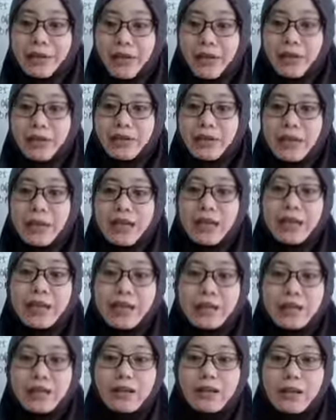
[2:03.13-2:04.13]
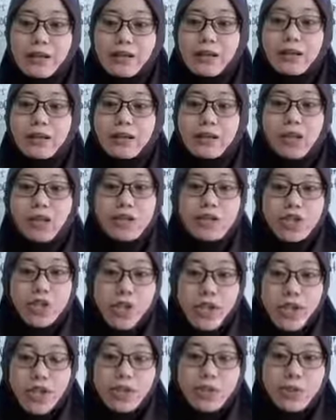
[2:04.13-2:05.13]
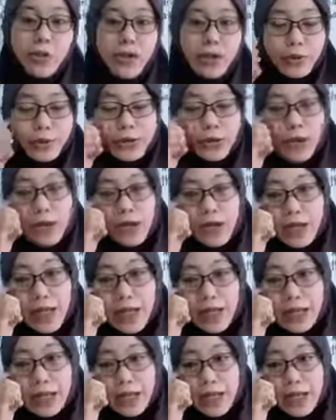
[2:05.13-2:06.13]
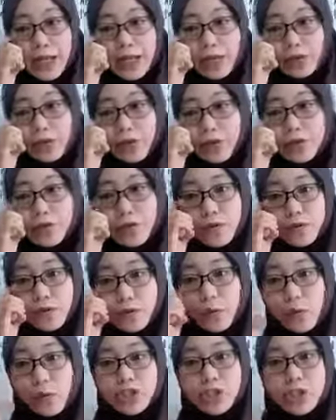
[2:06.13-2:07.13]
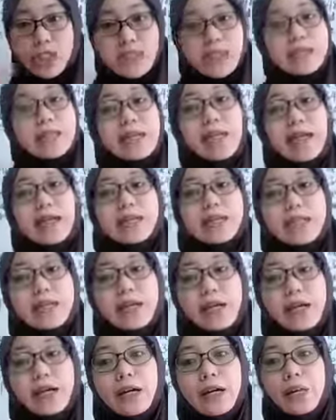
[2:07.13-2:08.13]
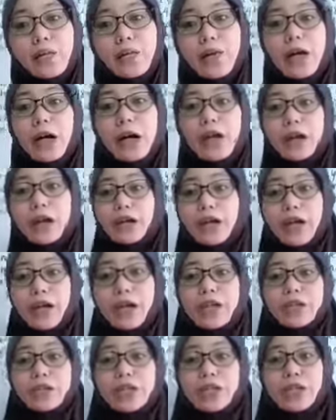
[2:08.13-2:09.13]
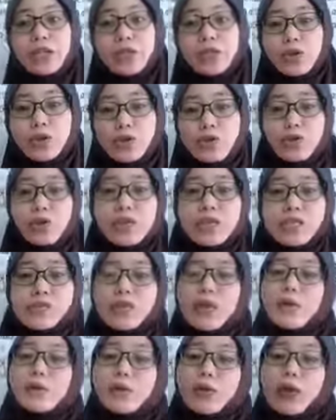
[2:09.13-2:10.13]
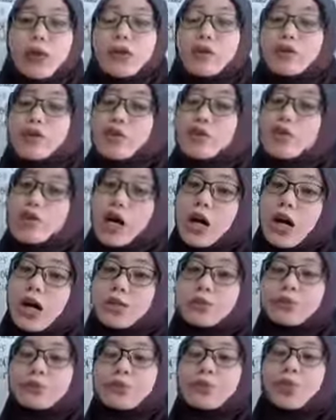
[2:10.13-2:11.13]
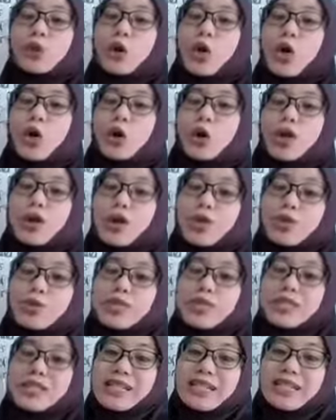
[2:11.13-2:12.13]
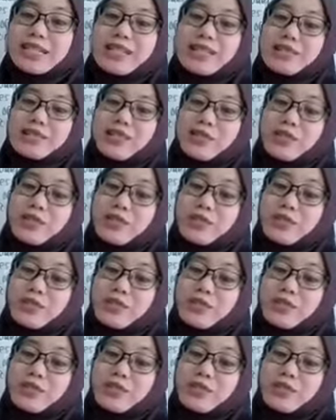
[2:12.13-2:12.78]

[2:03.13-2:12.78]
okay, you like, love, or share so I know you're online. For those of you who are watching this later, you can actually do this together with your child, or you can do this later as a